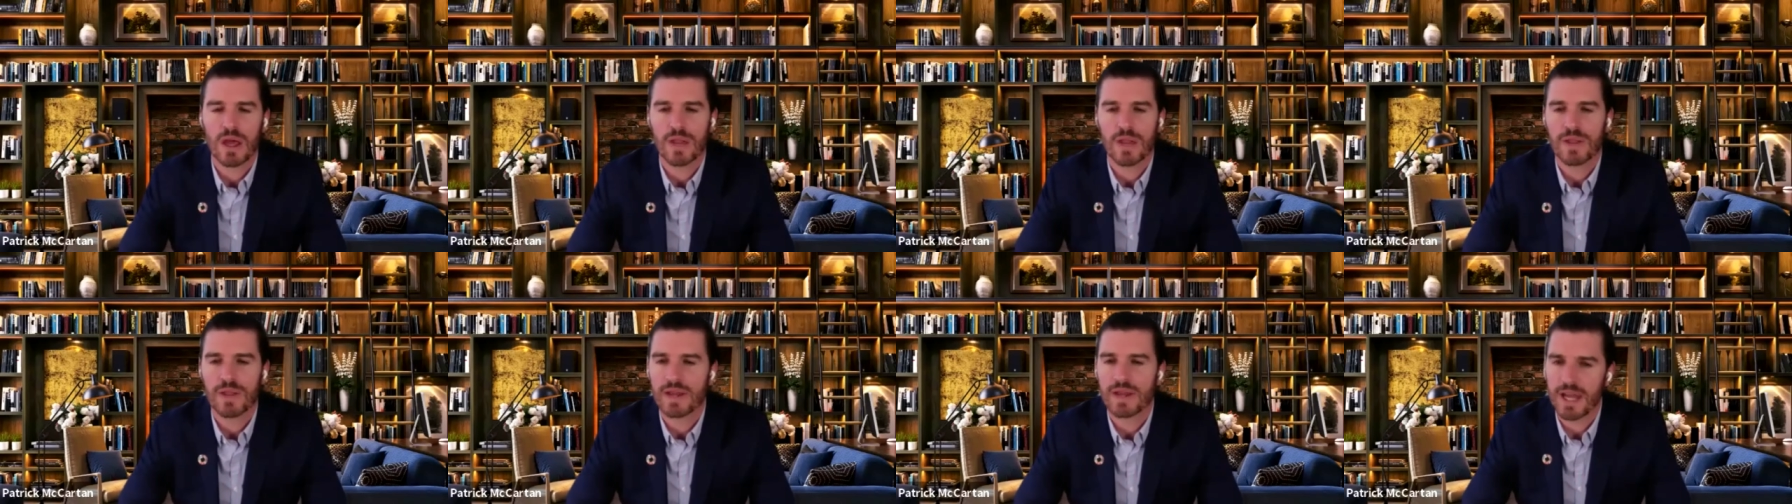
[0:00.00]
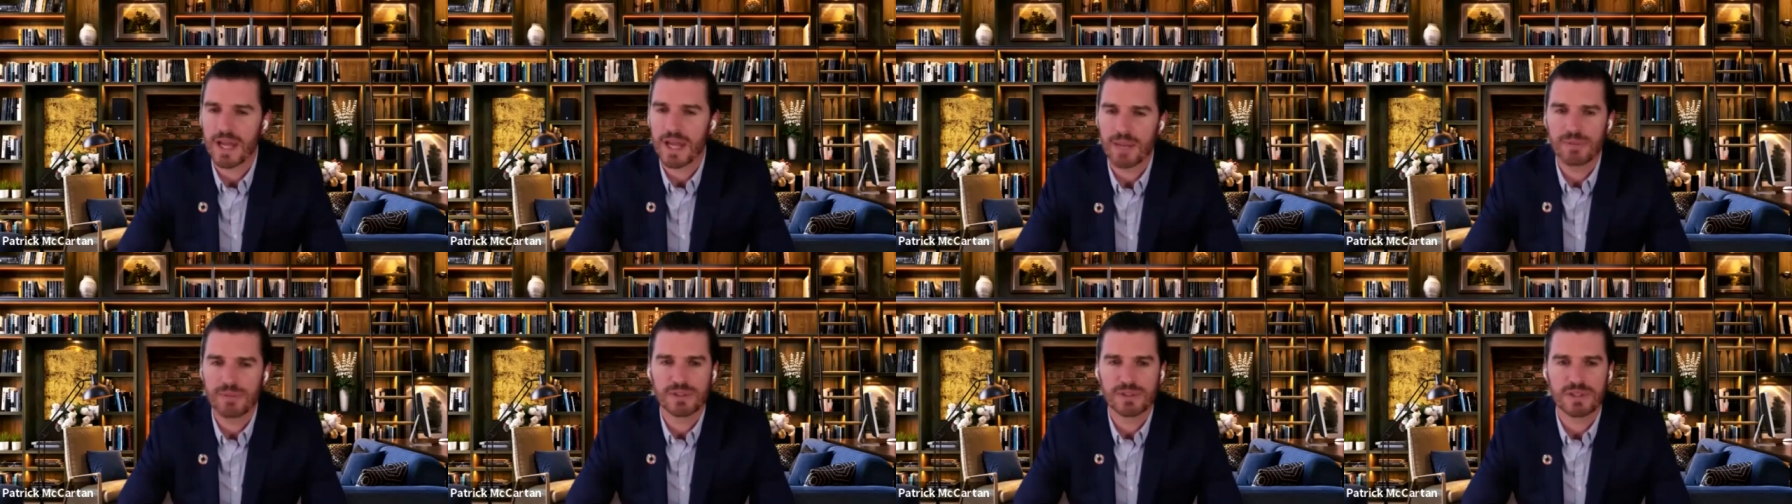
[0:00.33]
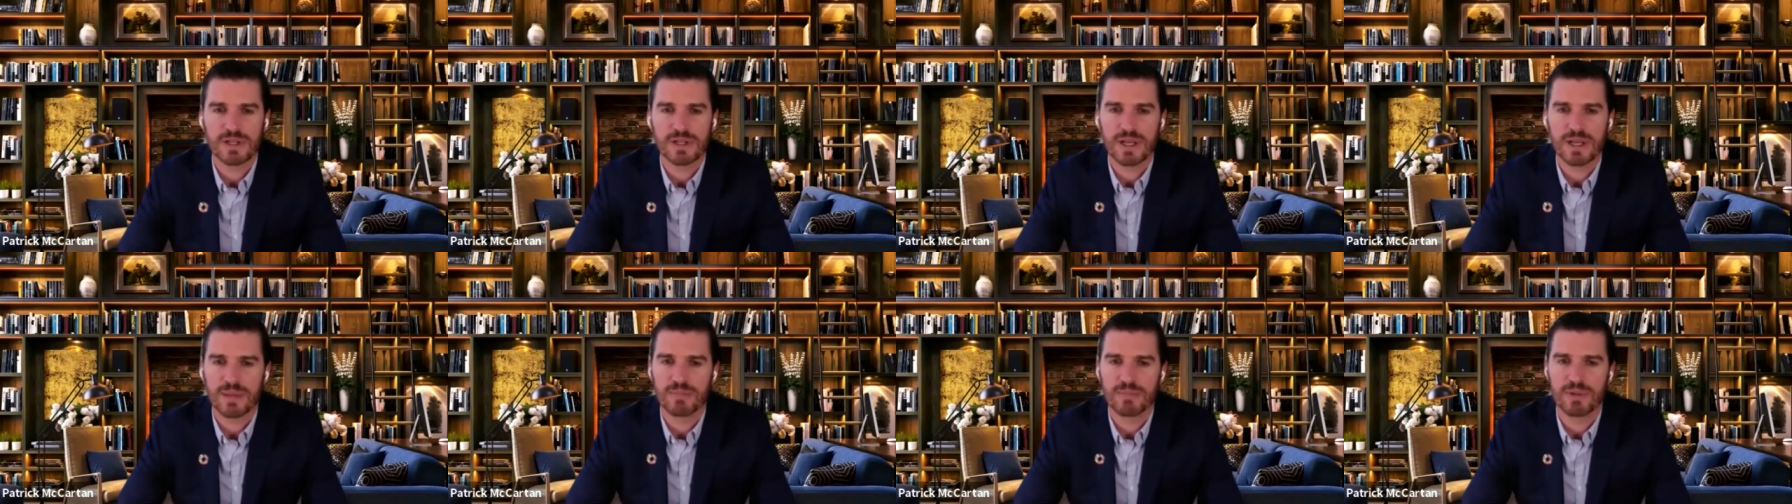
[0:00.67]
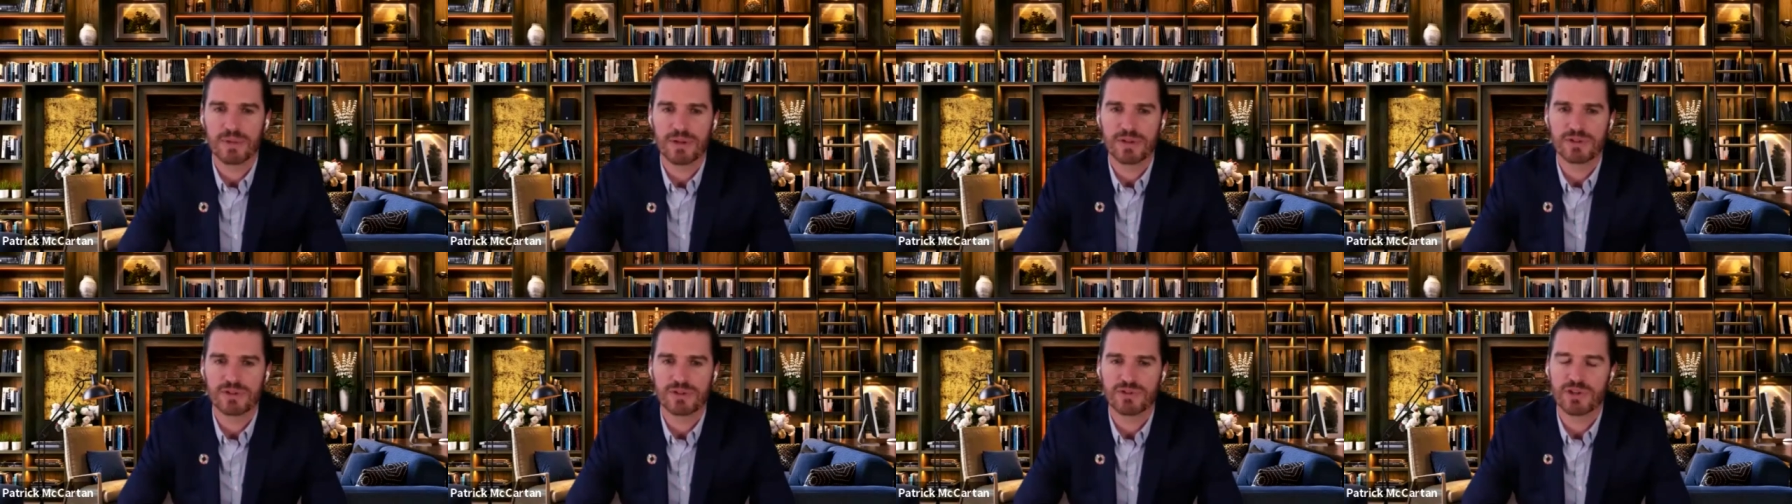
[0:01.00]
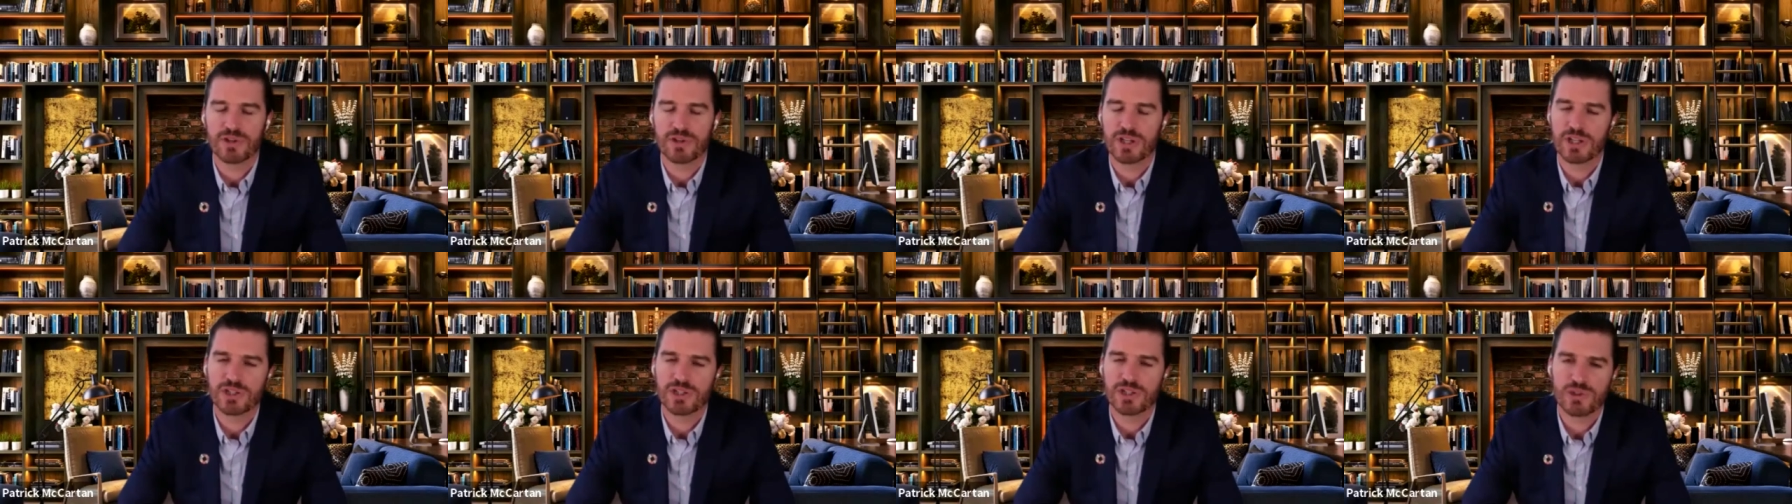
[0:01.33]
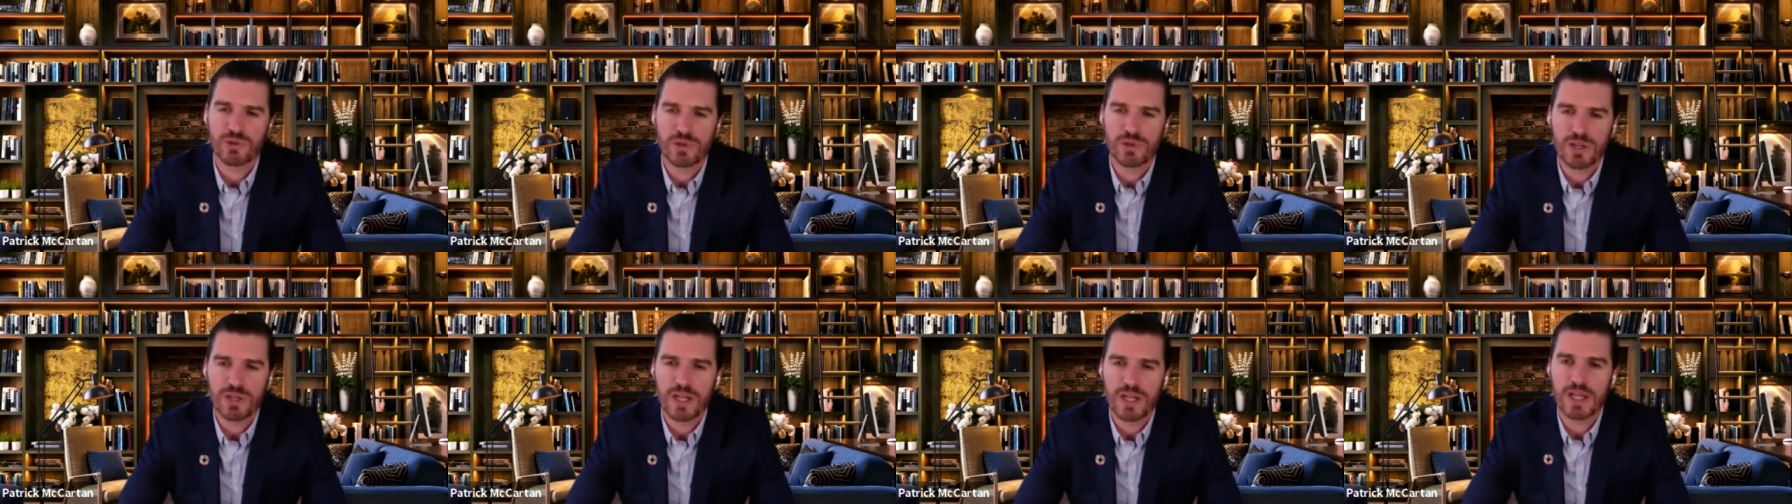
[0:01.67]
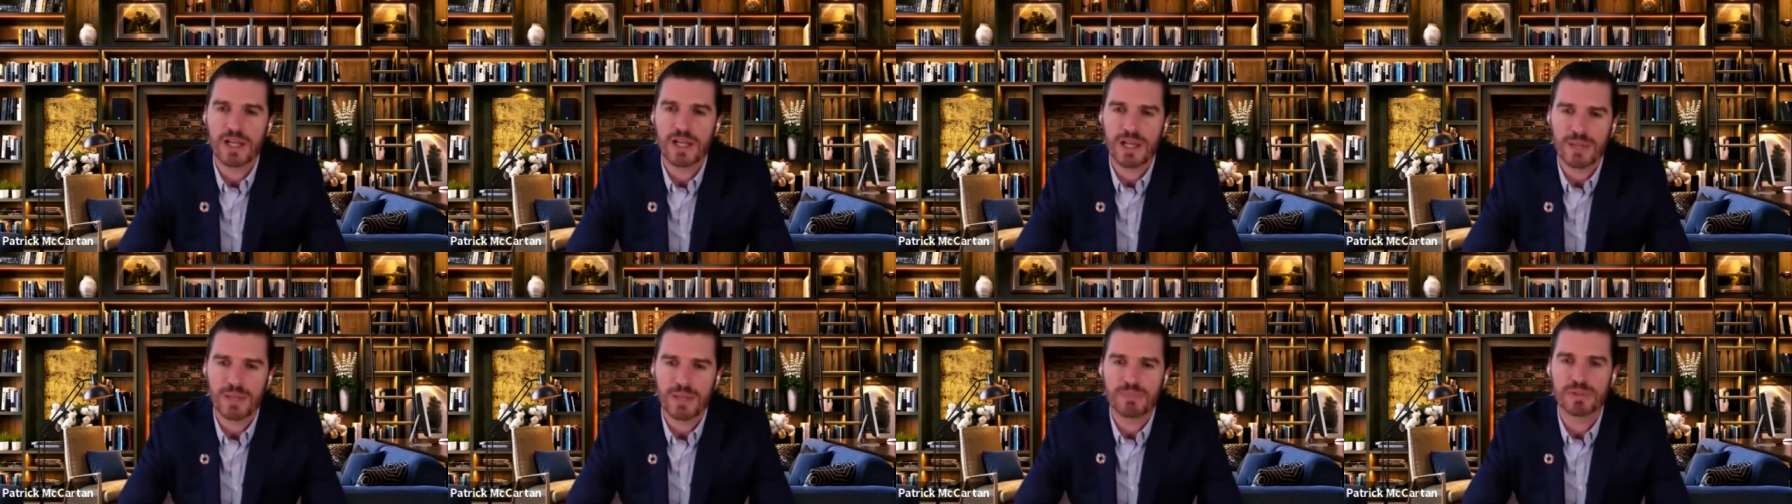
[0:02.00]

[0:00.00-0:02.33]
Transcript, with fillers: The cannabis and hemp industry is uniquely